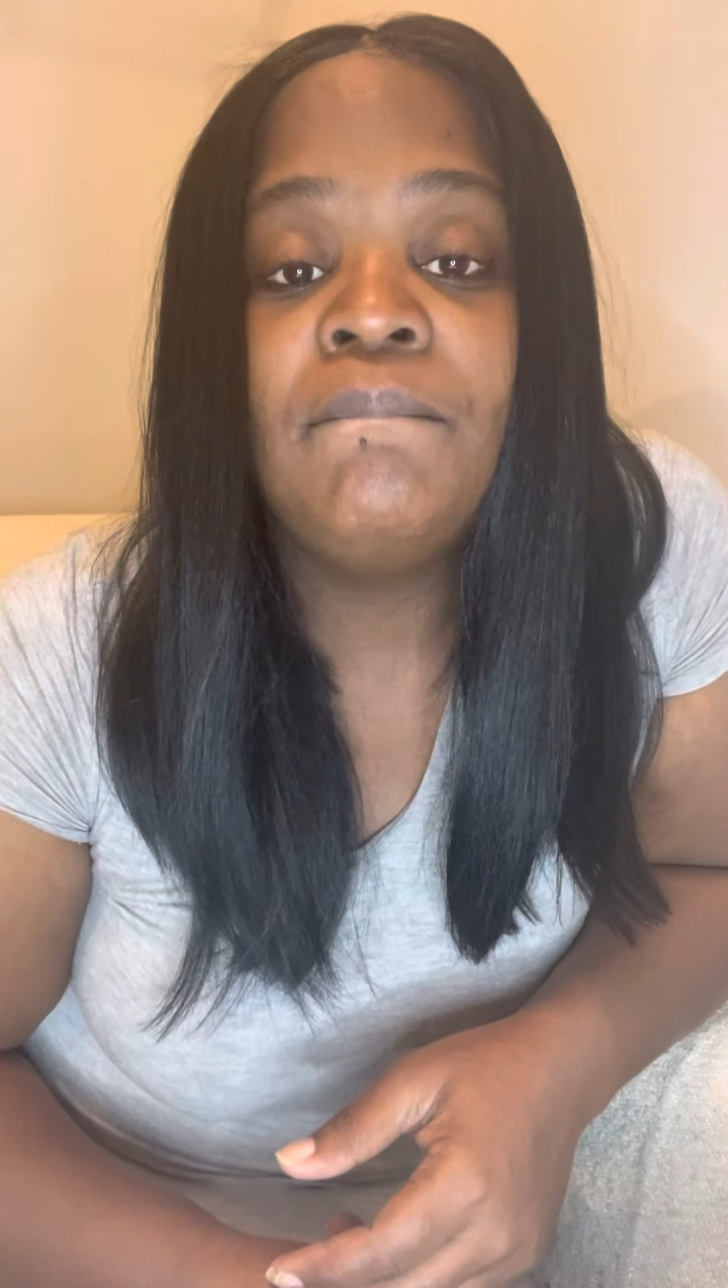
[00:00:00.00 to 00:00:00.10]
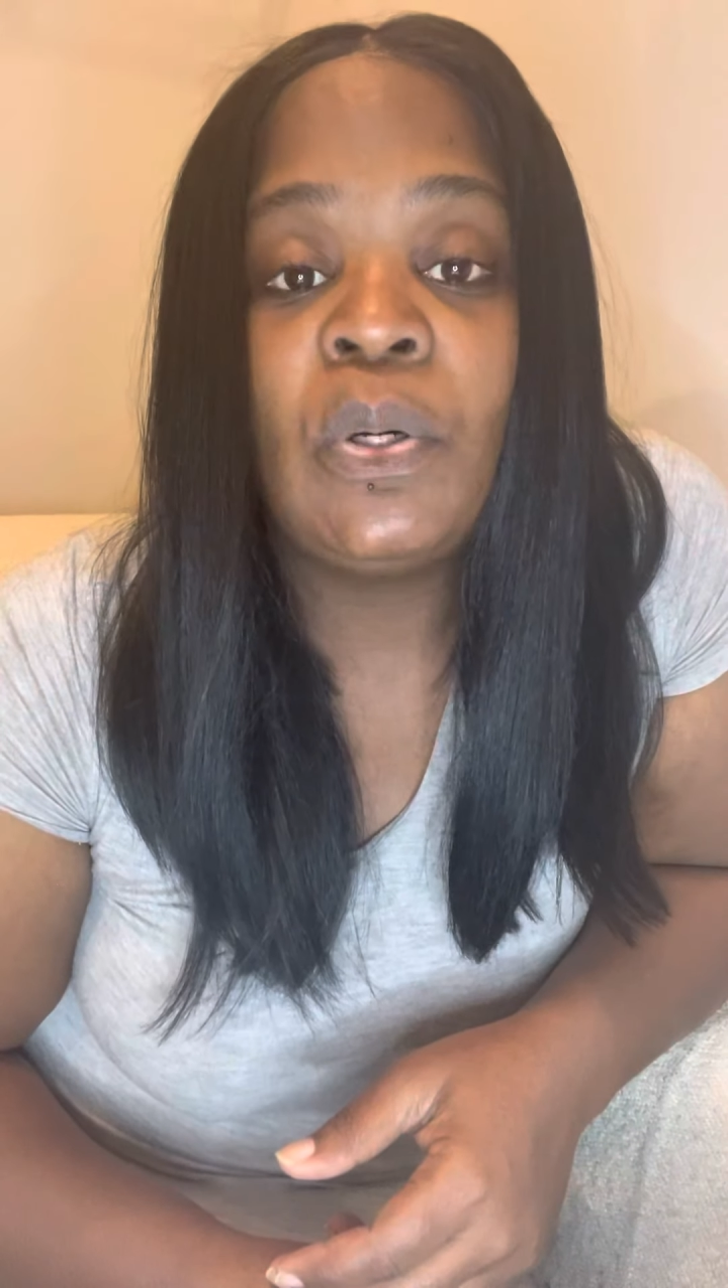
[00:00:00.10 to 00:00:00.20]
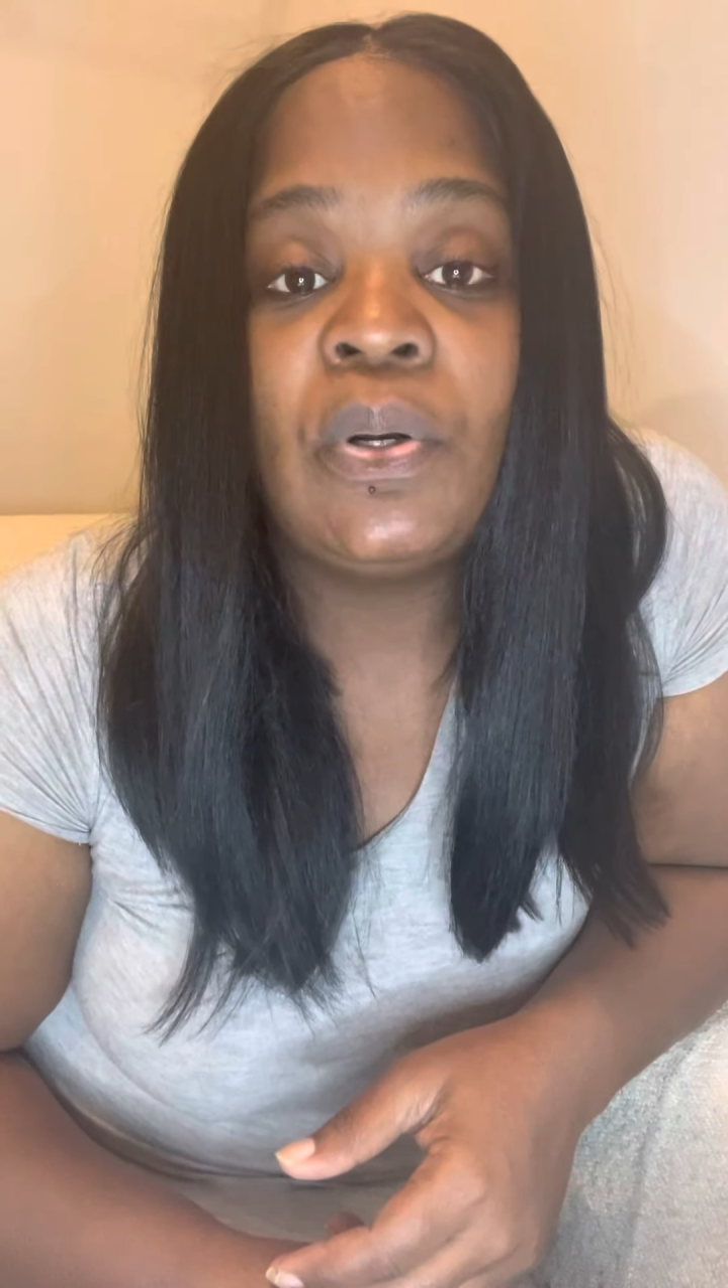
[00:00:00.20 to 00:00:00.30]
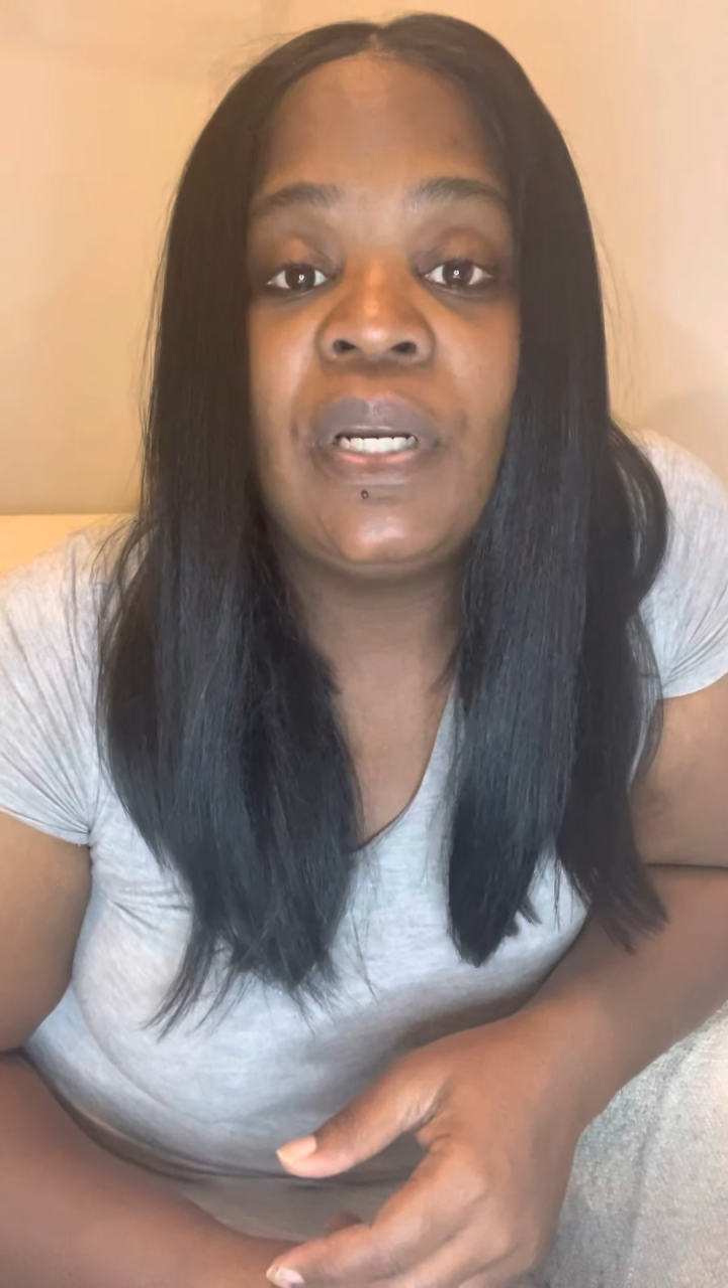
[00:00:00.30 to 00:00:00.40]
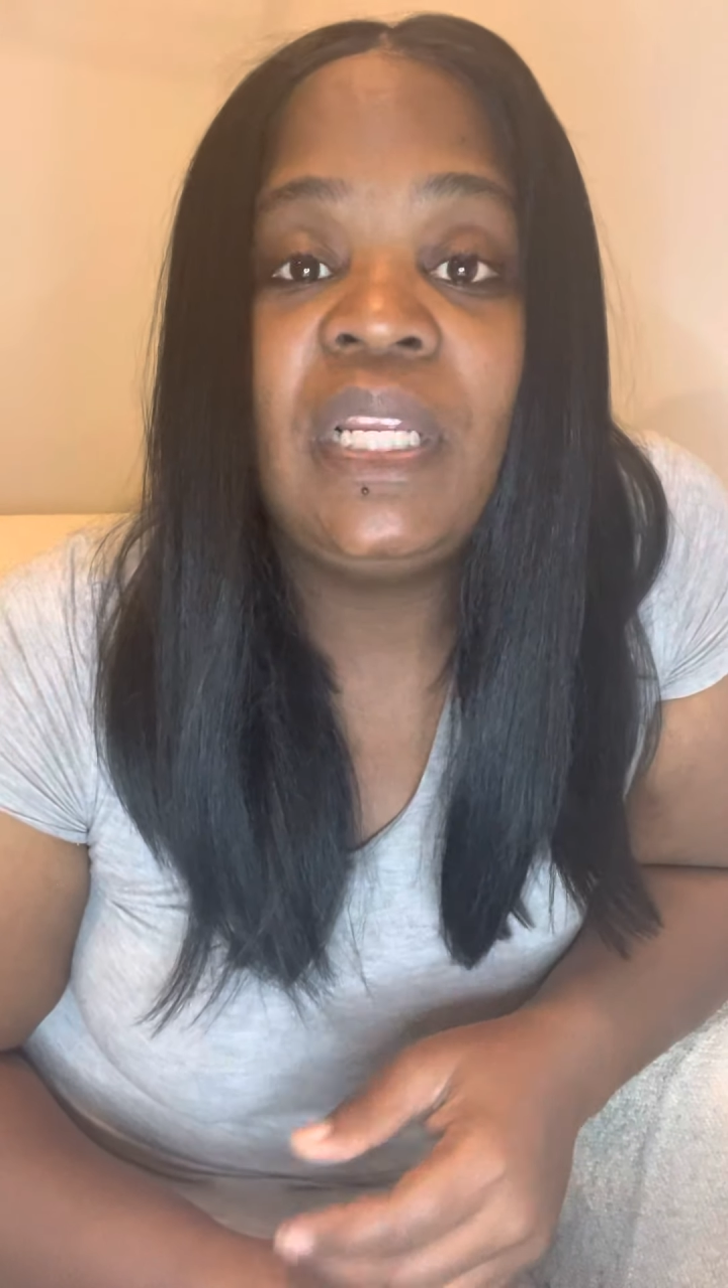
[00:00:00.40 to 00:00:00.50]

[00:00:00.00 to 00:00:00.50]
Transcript: or